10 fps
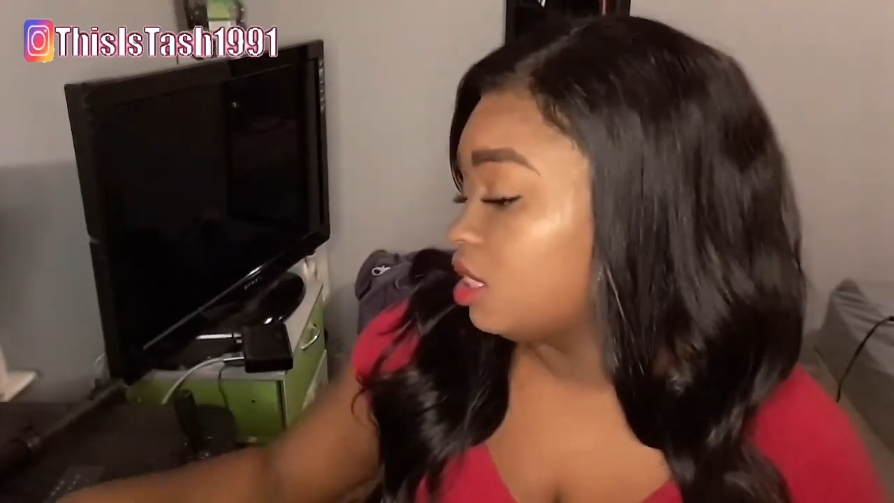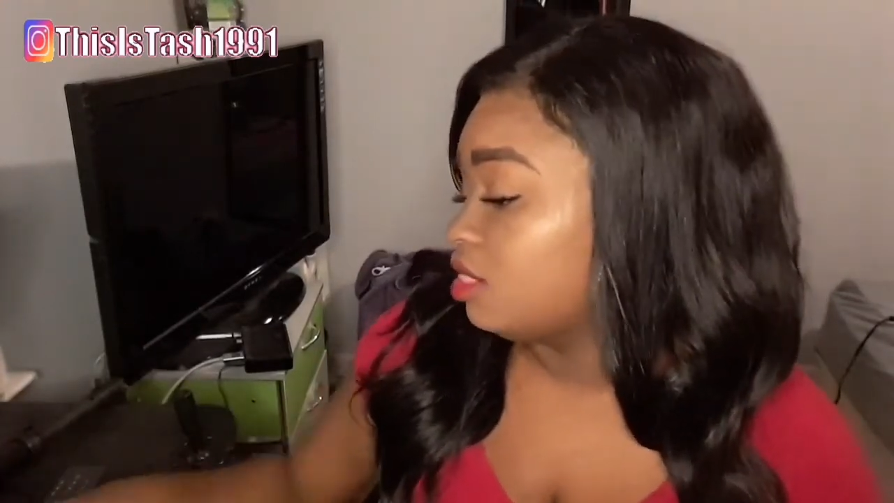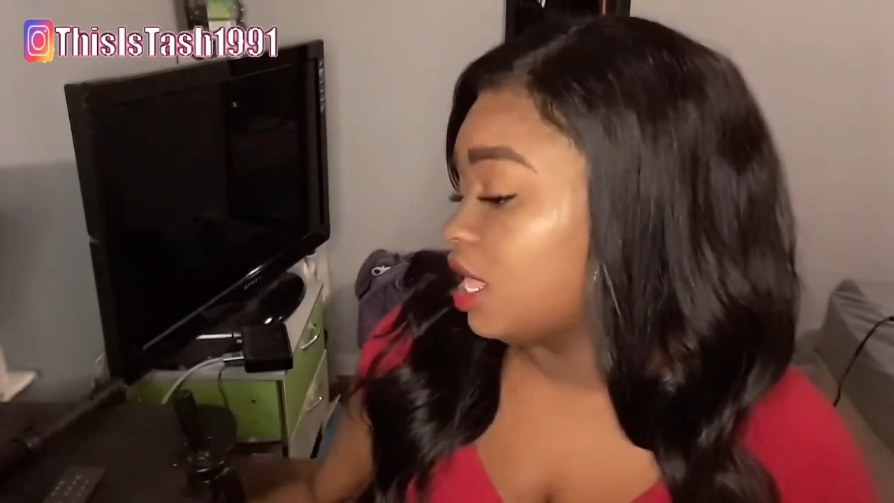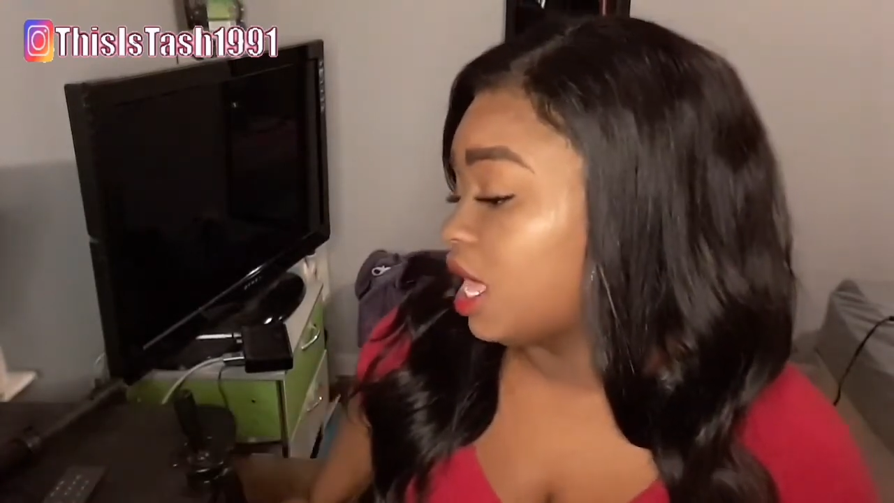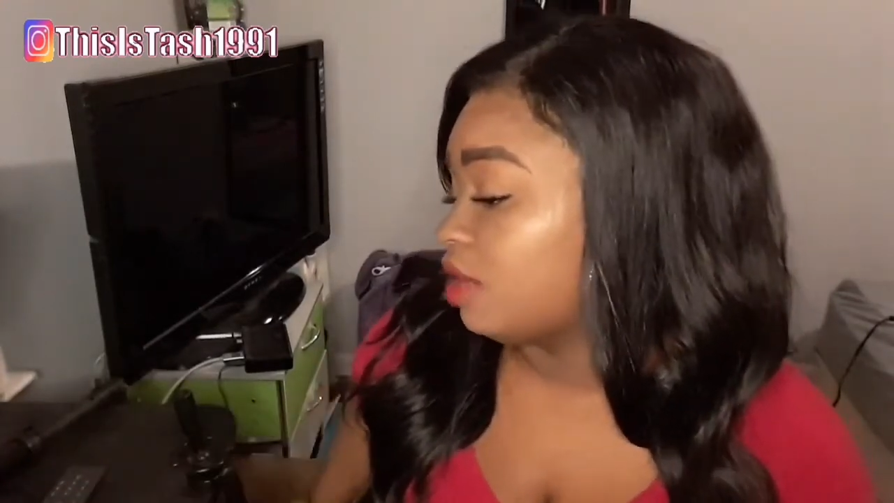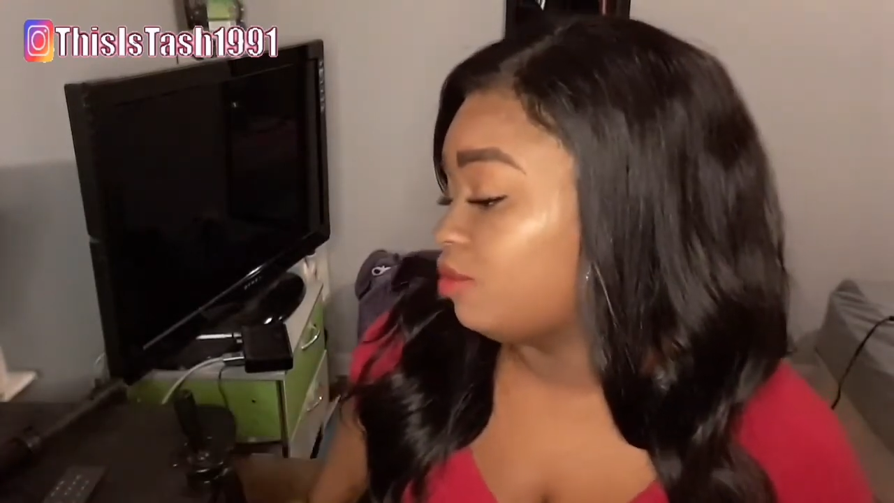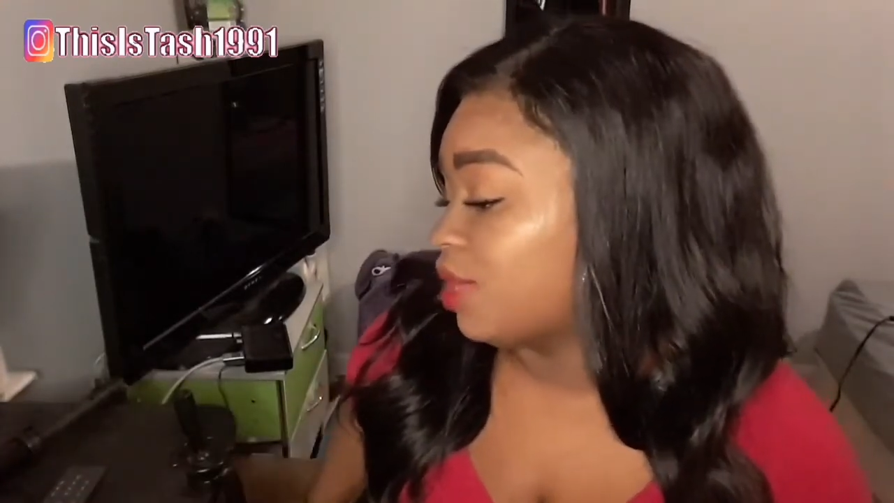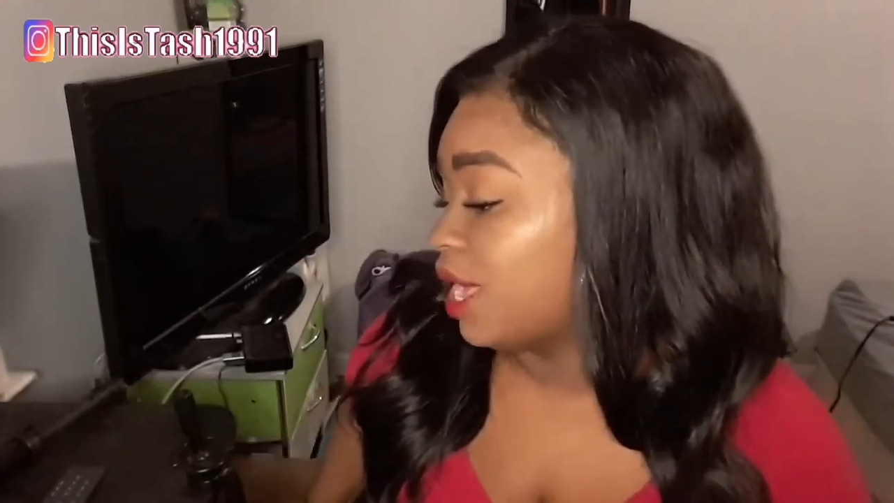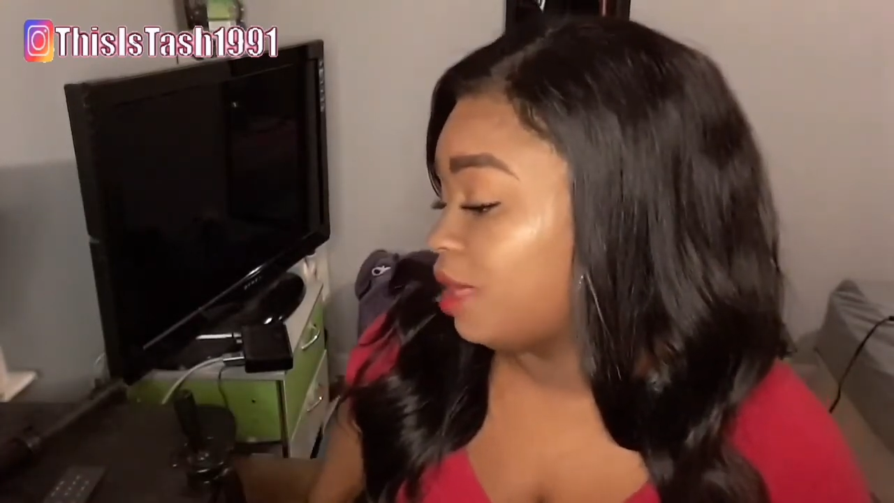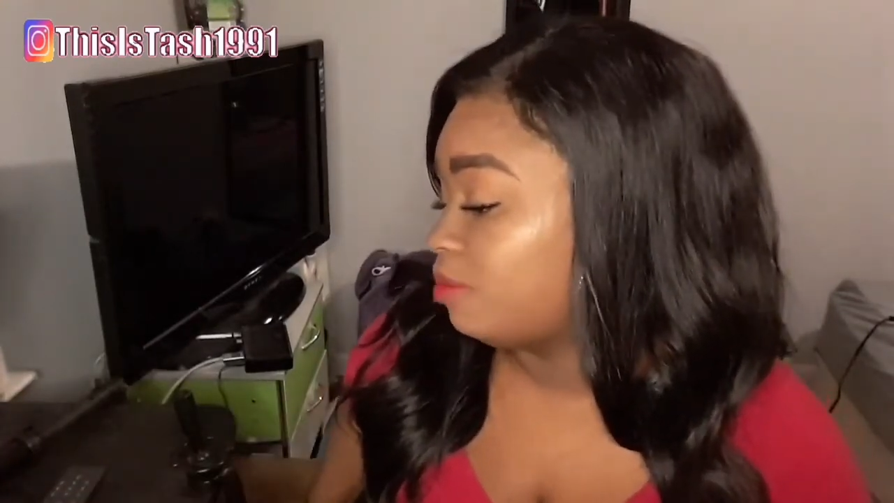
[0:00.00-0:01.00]
that I
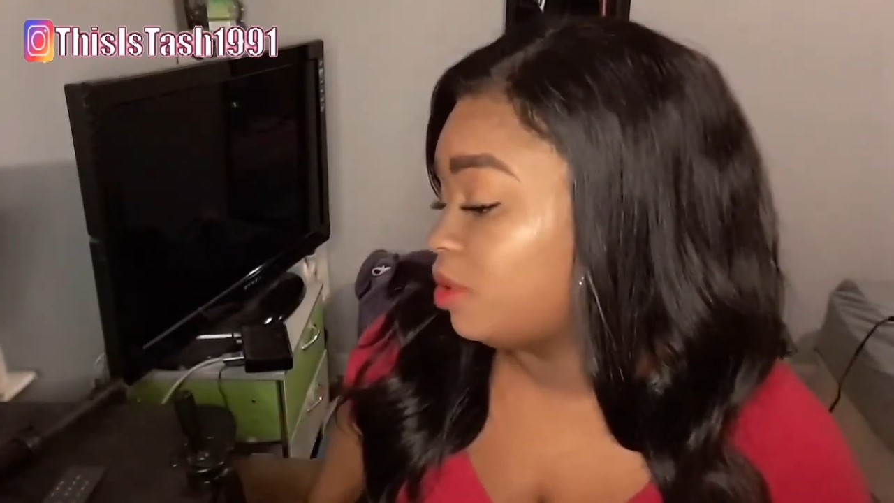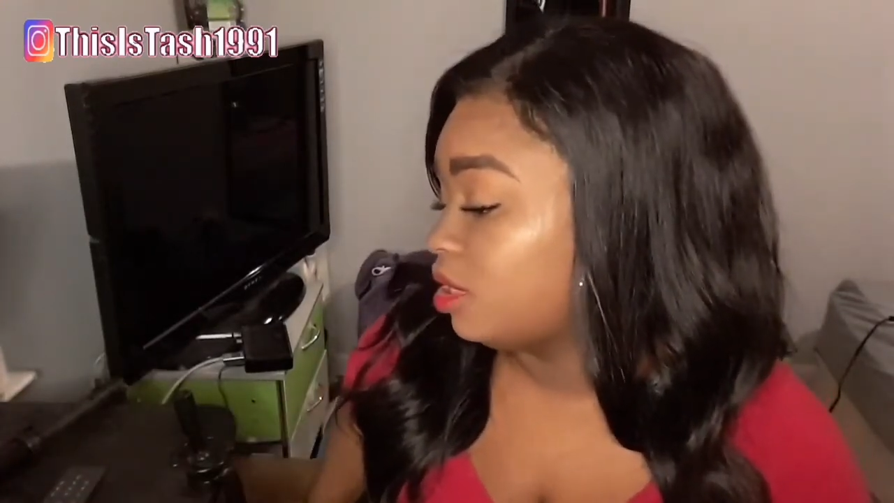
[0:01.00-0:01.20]
rap.